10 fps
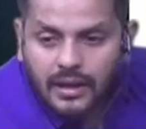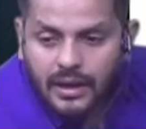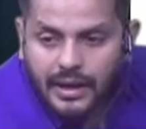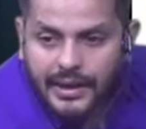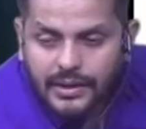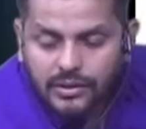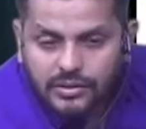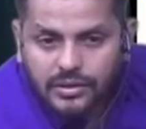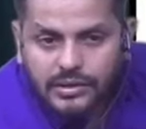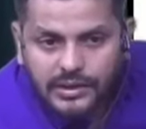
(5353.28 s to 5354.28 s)
I don't
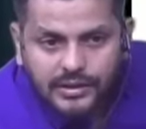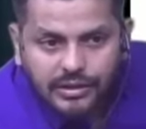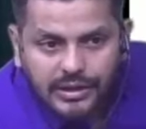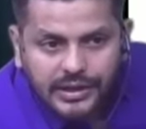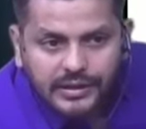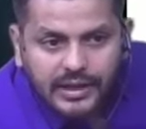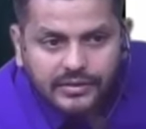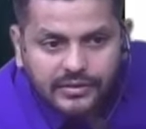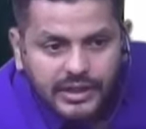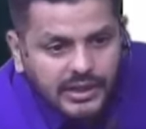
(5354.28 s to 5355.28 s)
know, literally, next
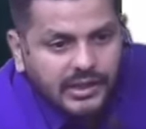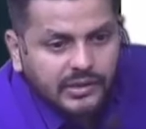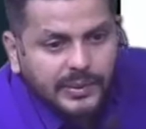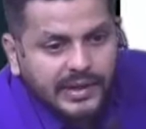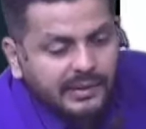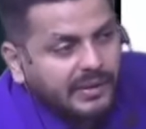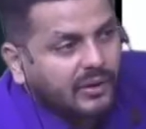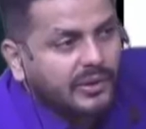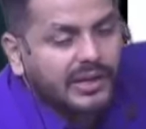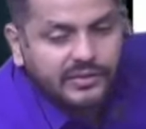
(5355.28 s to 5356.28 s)
3 years, where will I be? How are
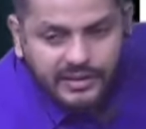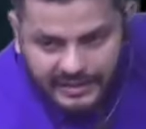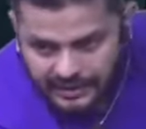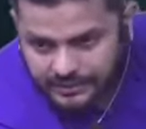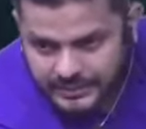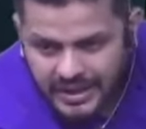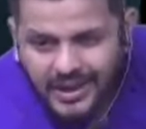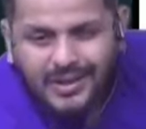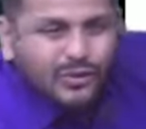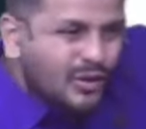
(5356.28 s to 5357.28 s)
you asking 10?
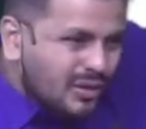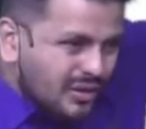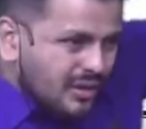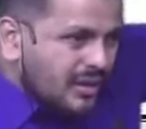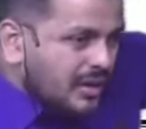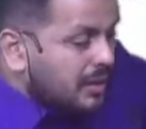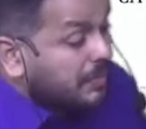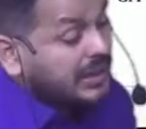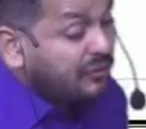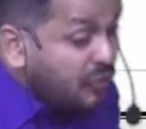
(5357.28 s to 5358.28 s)
So,
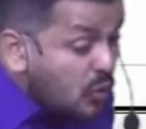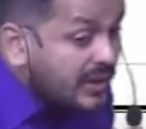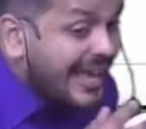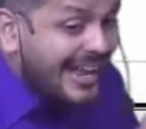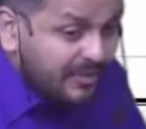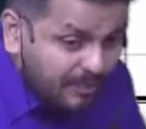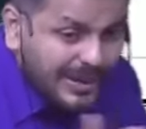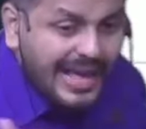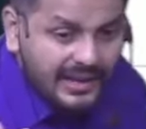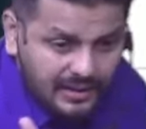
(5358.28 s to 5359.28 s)
but if you can
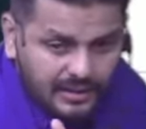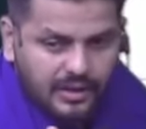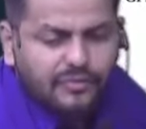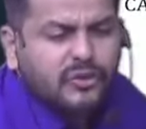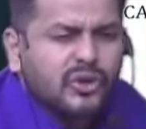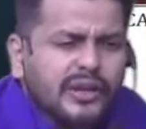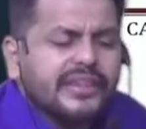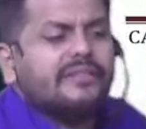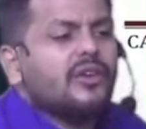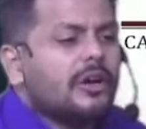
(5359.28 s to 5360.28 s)
plan, of course,
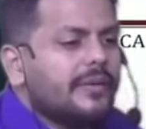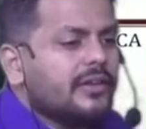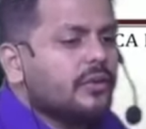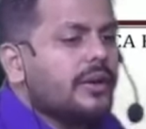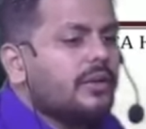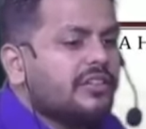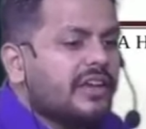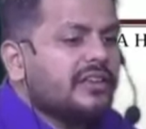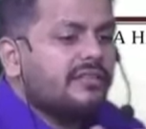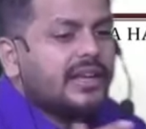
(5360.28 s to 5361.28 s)
environment is going to change
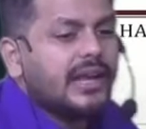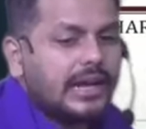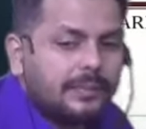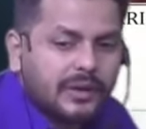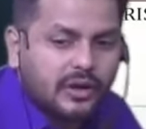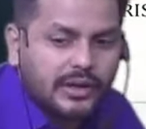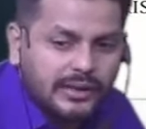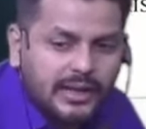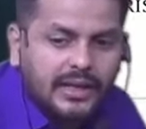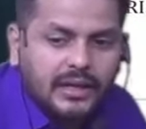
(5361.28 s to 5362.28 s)
and we can adapt
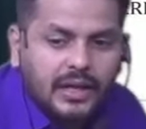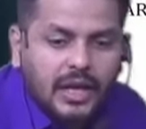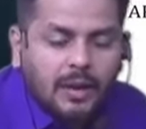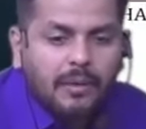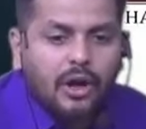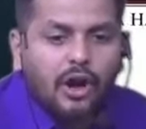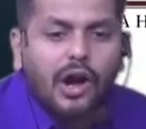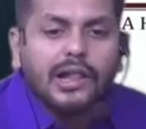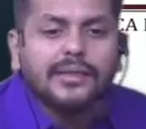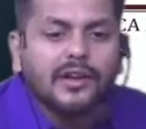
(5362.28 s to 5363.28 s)
accordingly. But
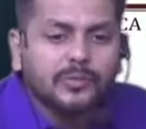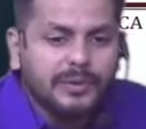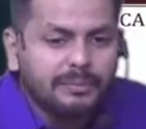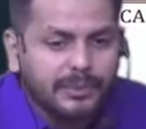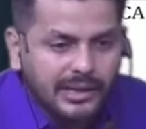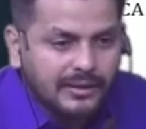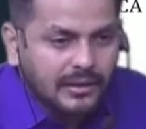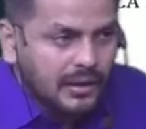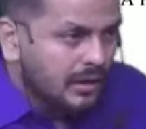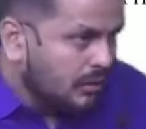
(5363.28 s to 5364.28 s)
all those people
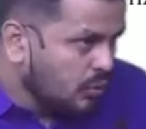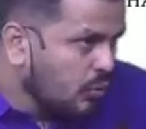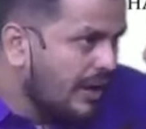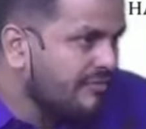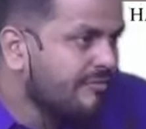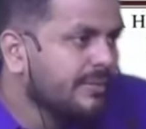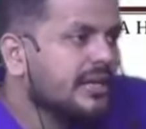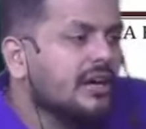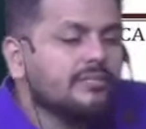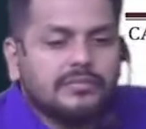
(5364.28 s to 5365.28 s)
who have
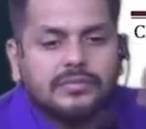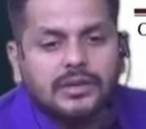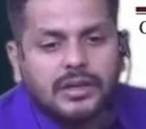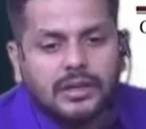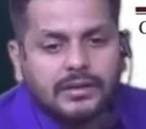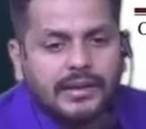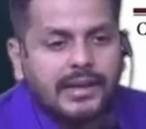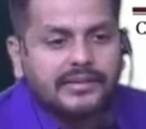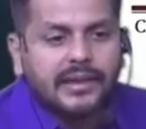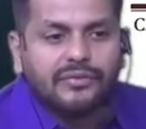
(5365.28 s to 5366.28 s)
become, like
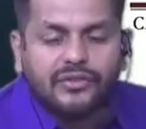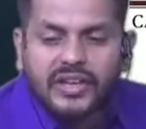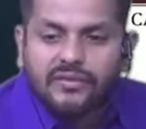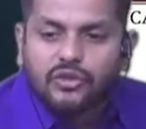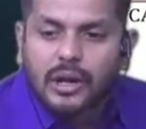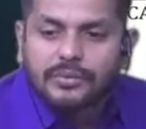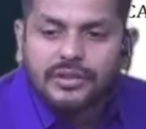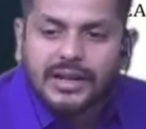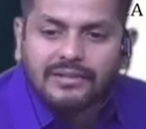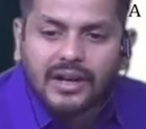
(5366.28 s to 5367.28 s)
say, if Steve Jobs
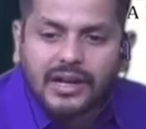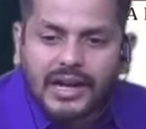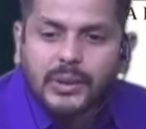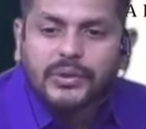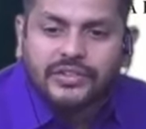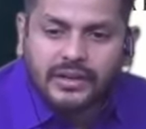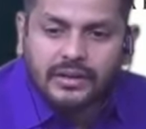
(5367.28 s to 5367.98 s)
didn't have a great vision,